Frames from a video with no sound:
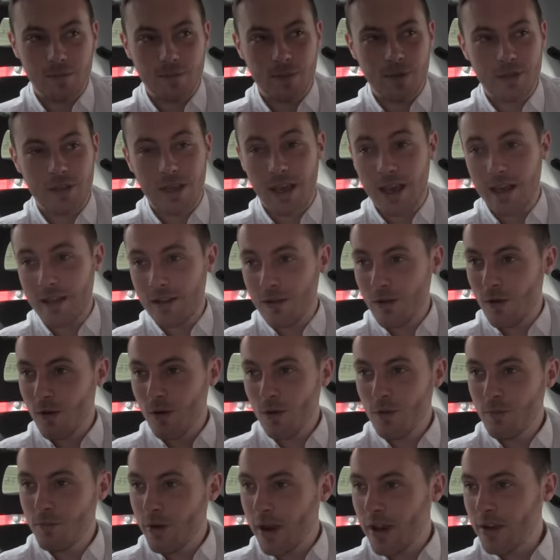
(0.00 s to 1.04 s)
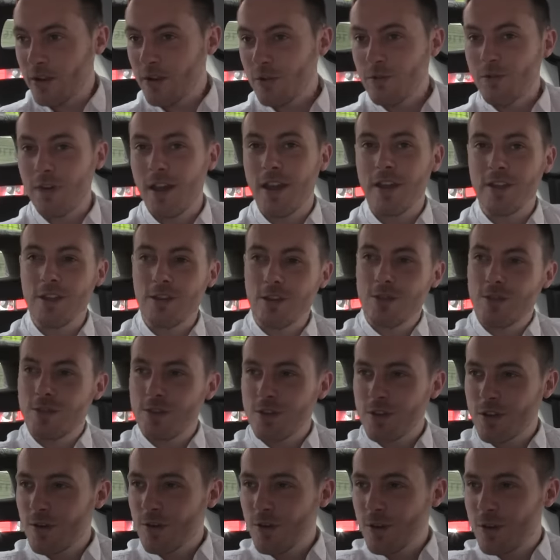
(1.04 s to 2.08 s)
But yeah, all brand new venues,
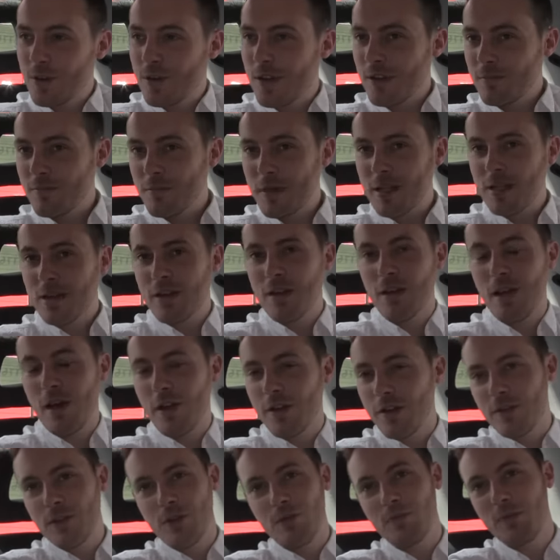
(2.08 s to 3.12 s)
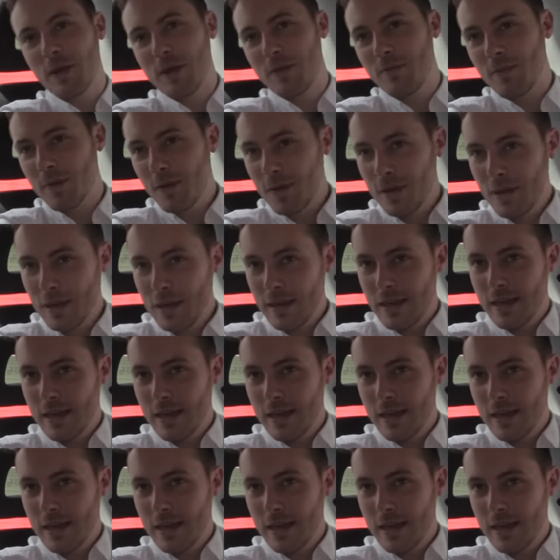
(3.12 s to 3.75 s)
you know, and meeting a lot of new people.